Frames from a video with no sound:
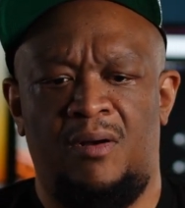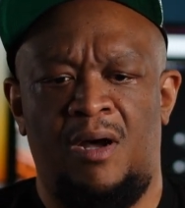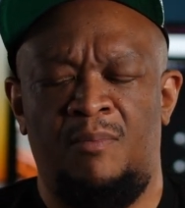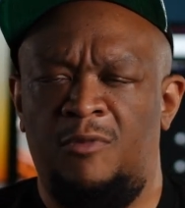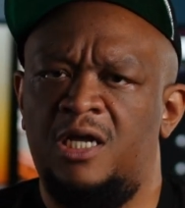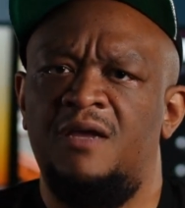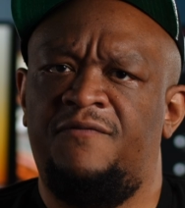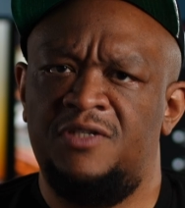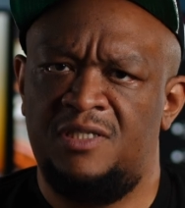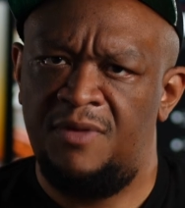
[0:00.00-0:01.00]
I'm looking
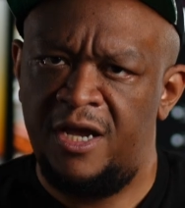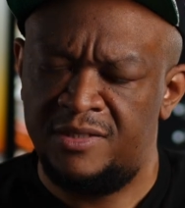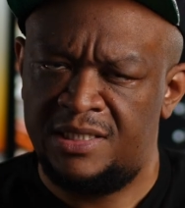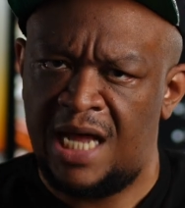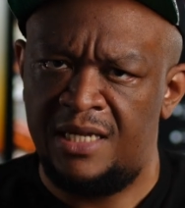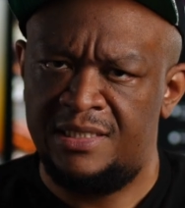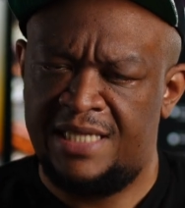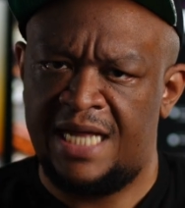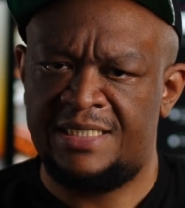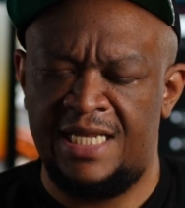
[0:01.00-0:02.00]
for some hairstylists,
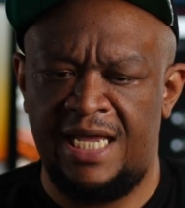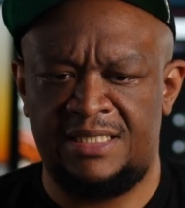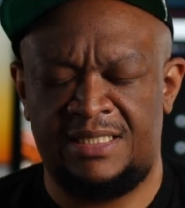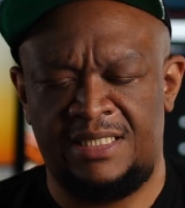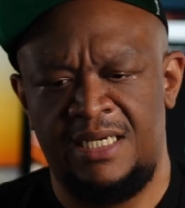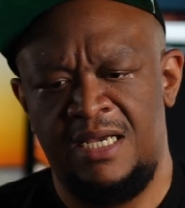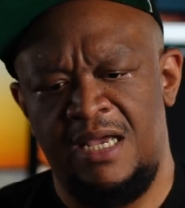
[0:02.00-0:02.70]
that's next.